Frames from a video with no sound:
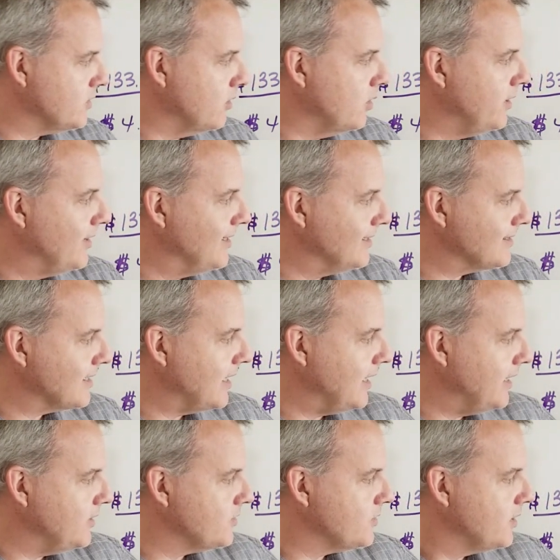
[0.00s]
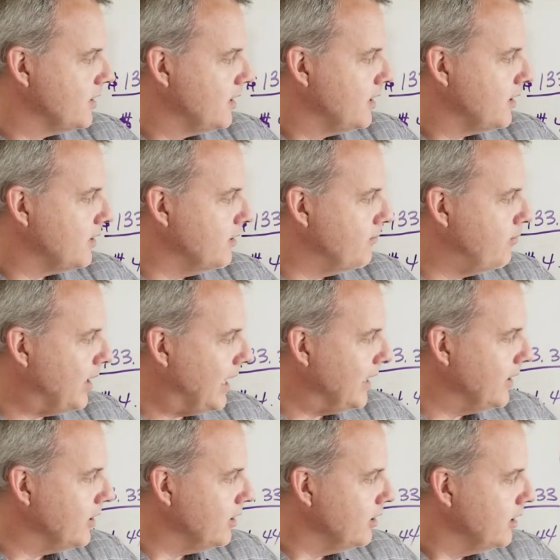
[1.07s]
So in this case, the
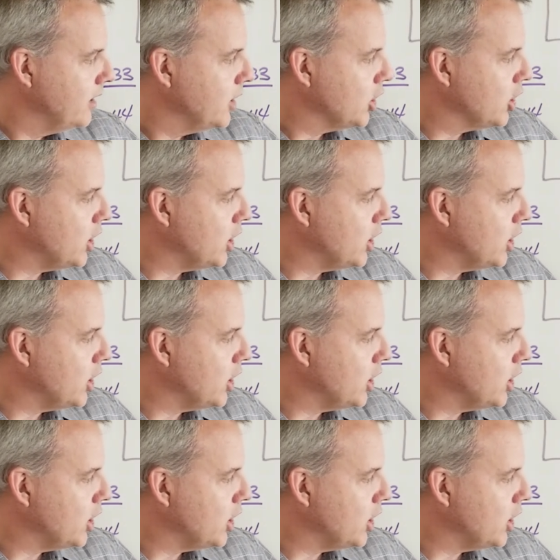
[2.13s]
buyer